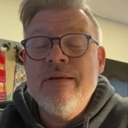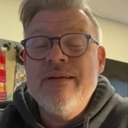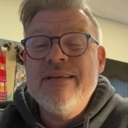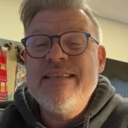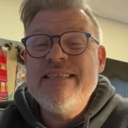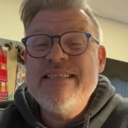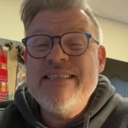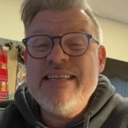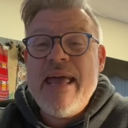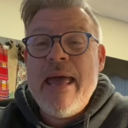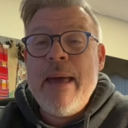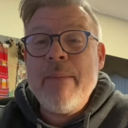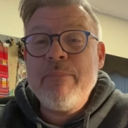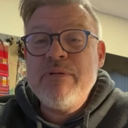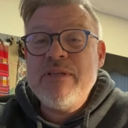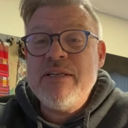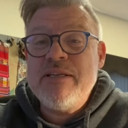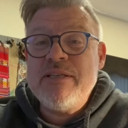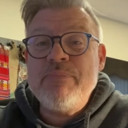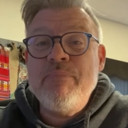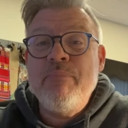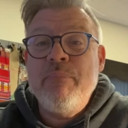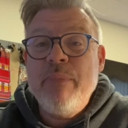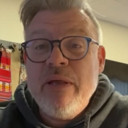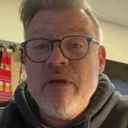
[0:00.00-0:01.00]
zaps
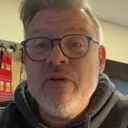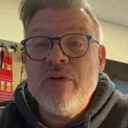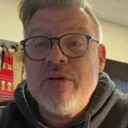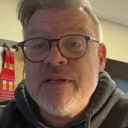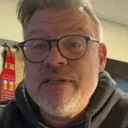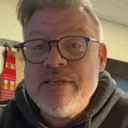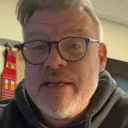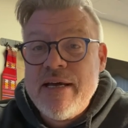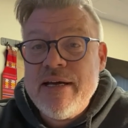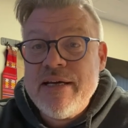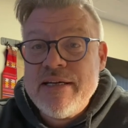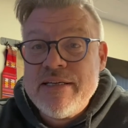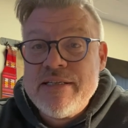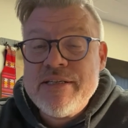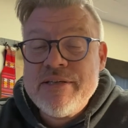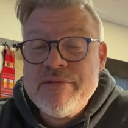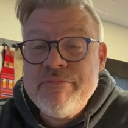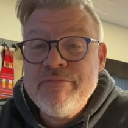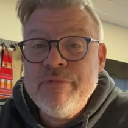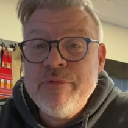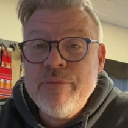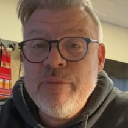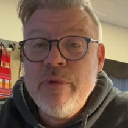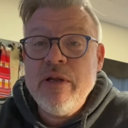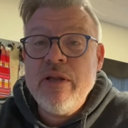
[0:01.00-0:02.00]
us, milks us,
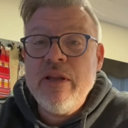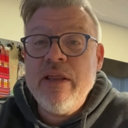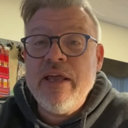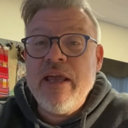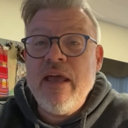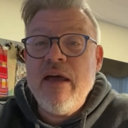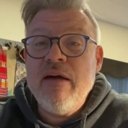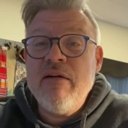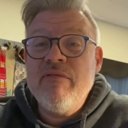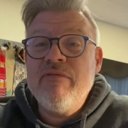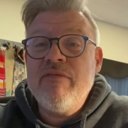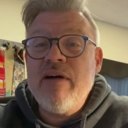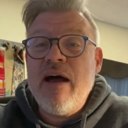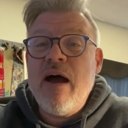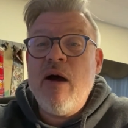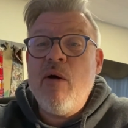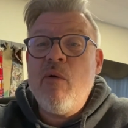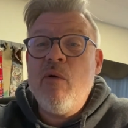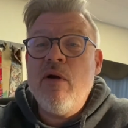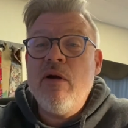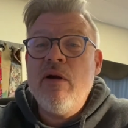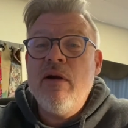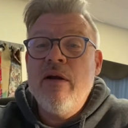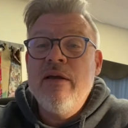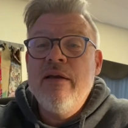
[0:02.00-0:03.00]
really, of
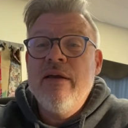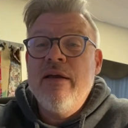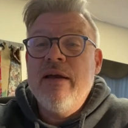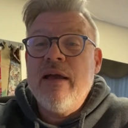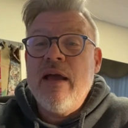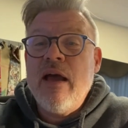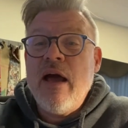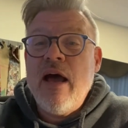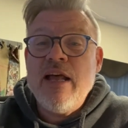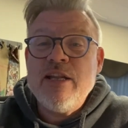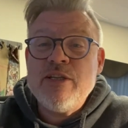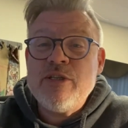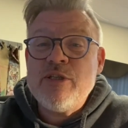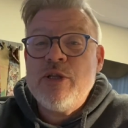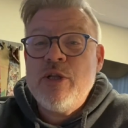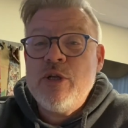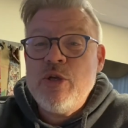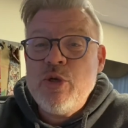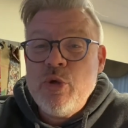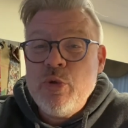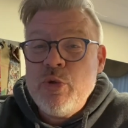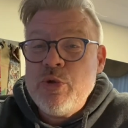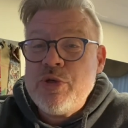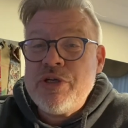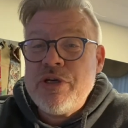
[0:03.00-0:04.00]
our
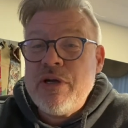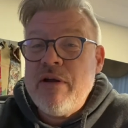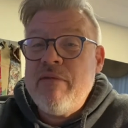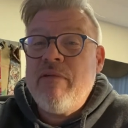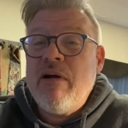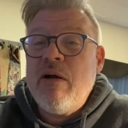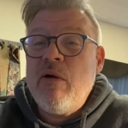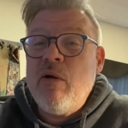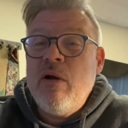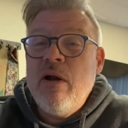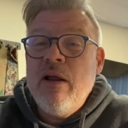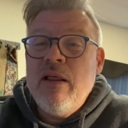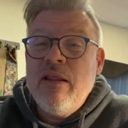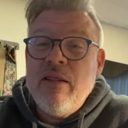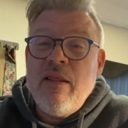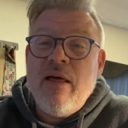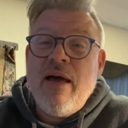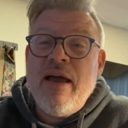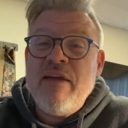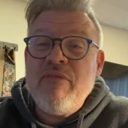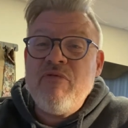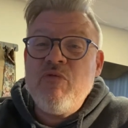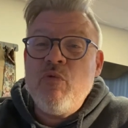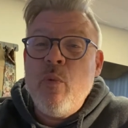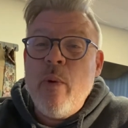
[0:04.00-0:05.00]
constitution, of our
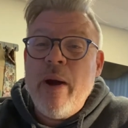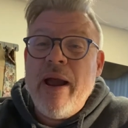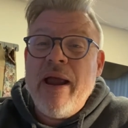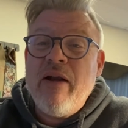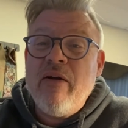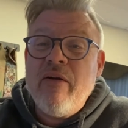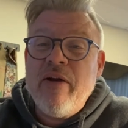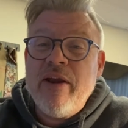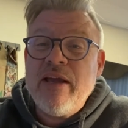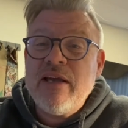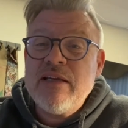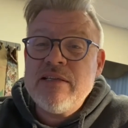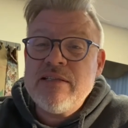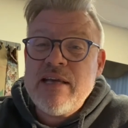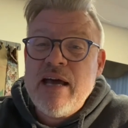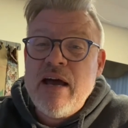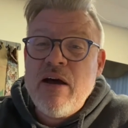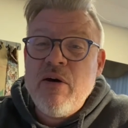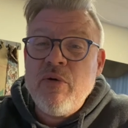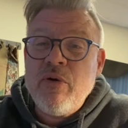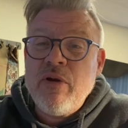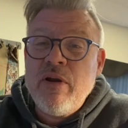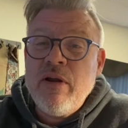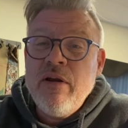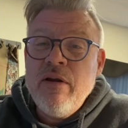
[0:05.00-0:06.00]
life, wearing us
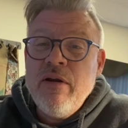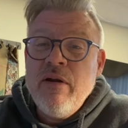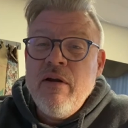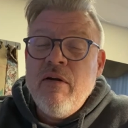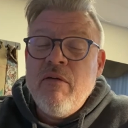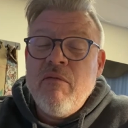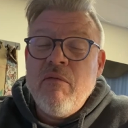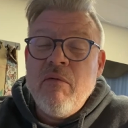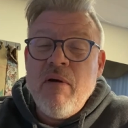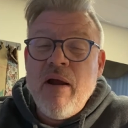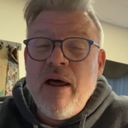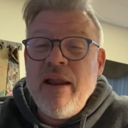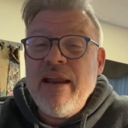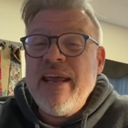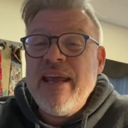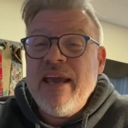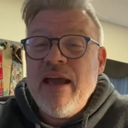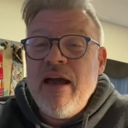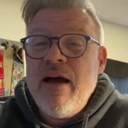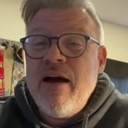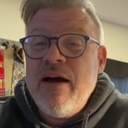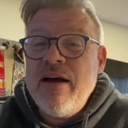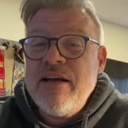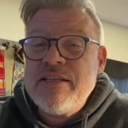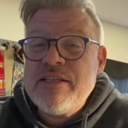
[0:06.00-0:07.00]
out, running
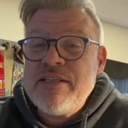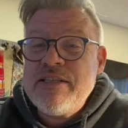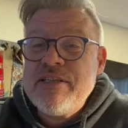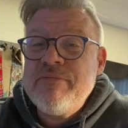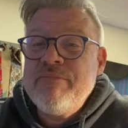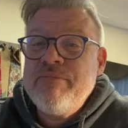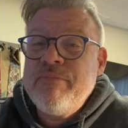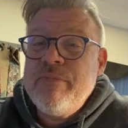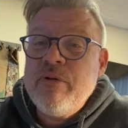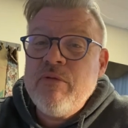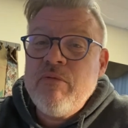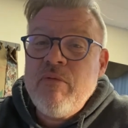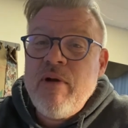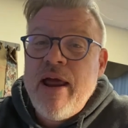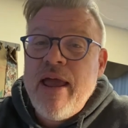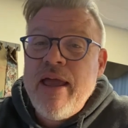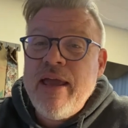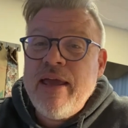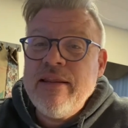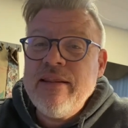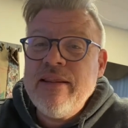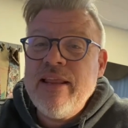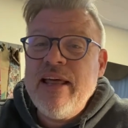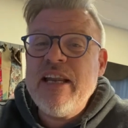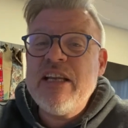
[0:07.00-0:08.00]
us
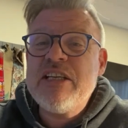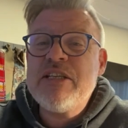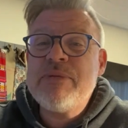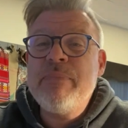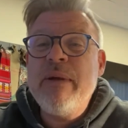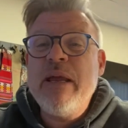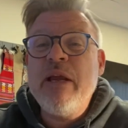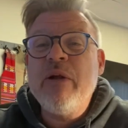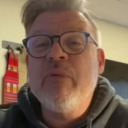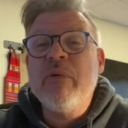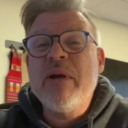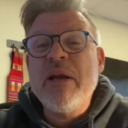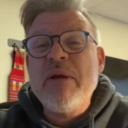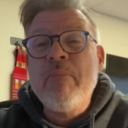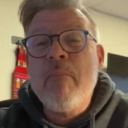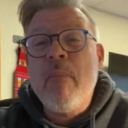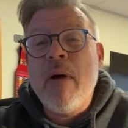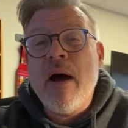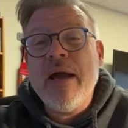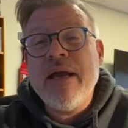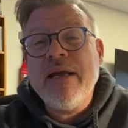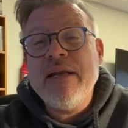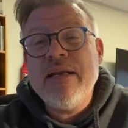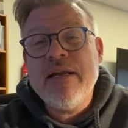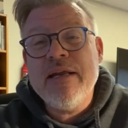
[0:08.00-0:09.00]
ragged, let us be
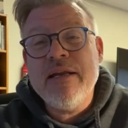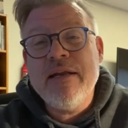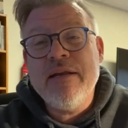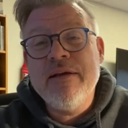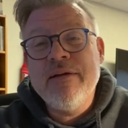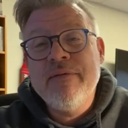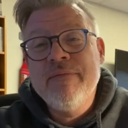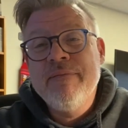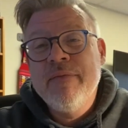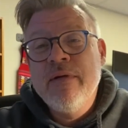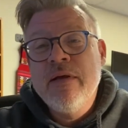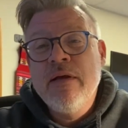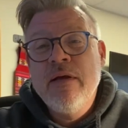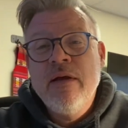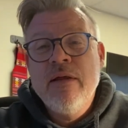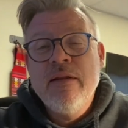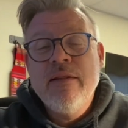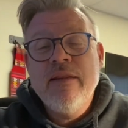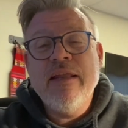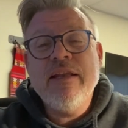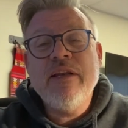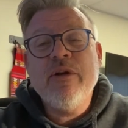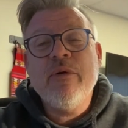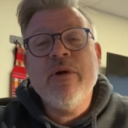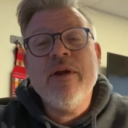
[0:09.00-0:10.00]
reminded
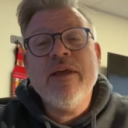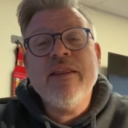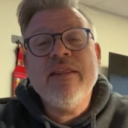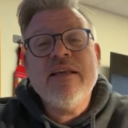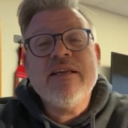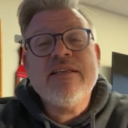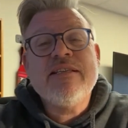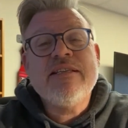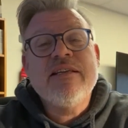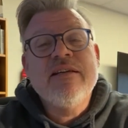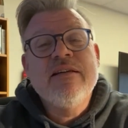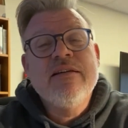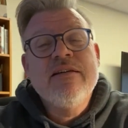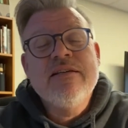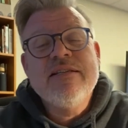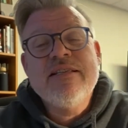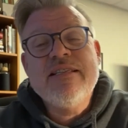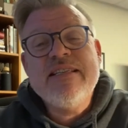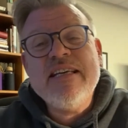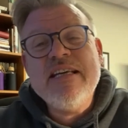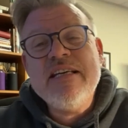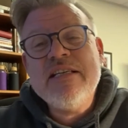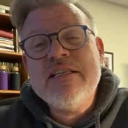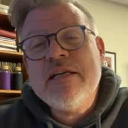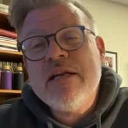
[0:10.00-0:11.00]
that during this
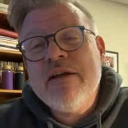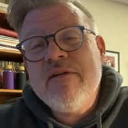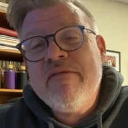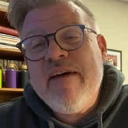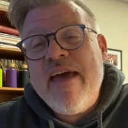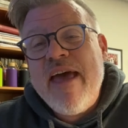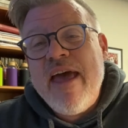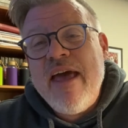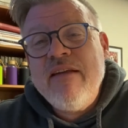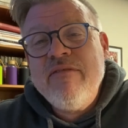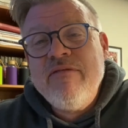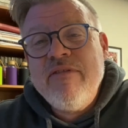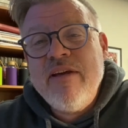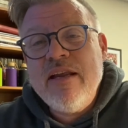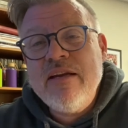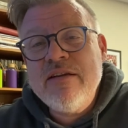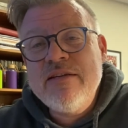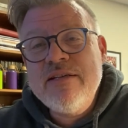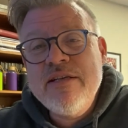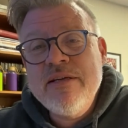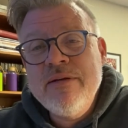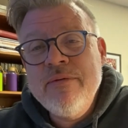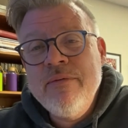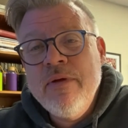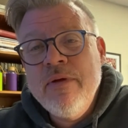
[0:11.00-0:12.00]
season of Advent,